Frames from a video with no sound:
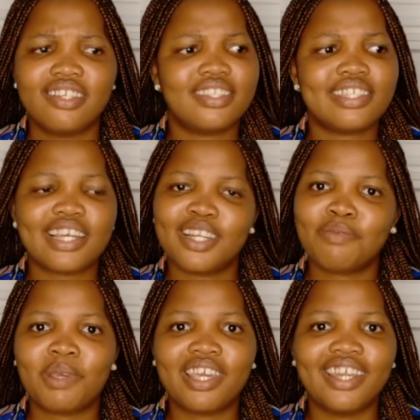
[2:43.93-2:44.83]
Sincerely
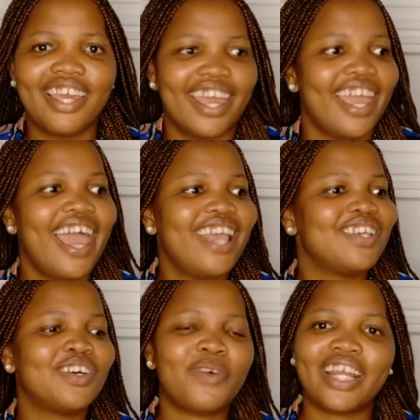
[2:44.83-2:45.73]
speaking,
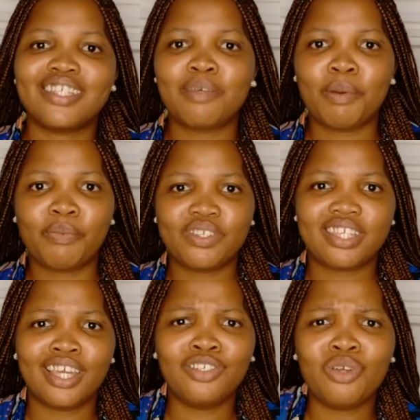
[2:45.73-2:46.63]
you know, when I see people
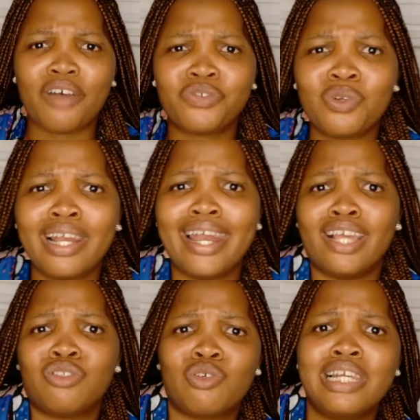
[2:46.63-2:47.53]
saying you have to
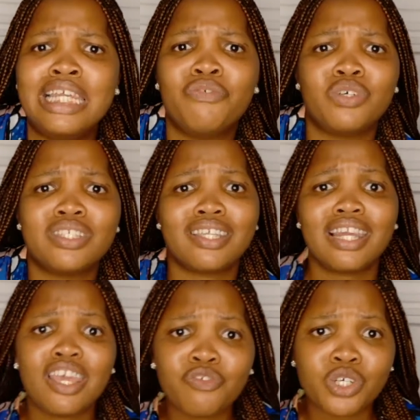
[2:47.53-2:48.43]
learn to live with it.
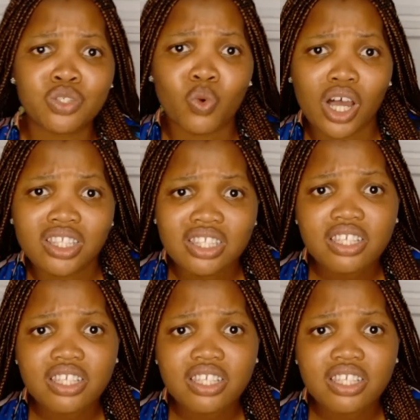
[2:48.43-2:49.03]
Live with what?